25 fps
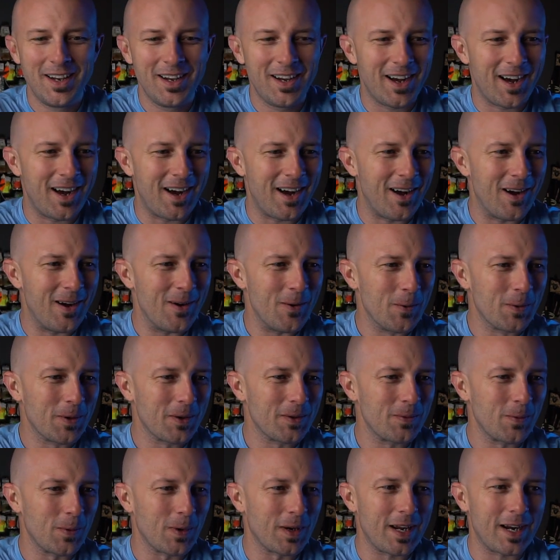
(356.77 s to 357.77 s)

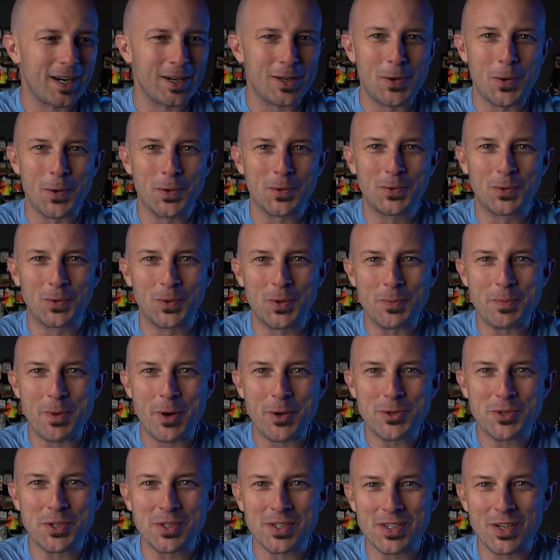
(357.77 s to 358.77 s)
We're kind of going through the
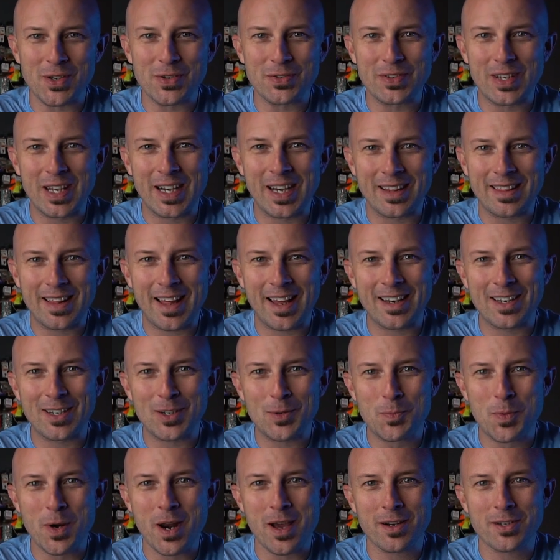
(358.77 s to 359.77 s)
motions of getting that into
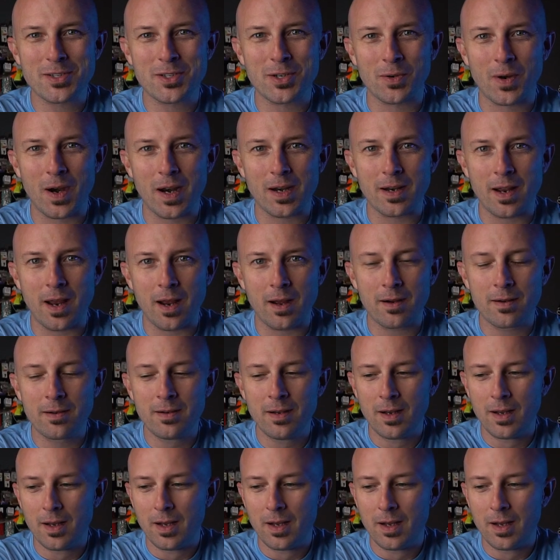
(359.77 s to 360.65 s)
production right now.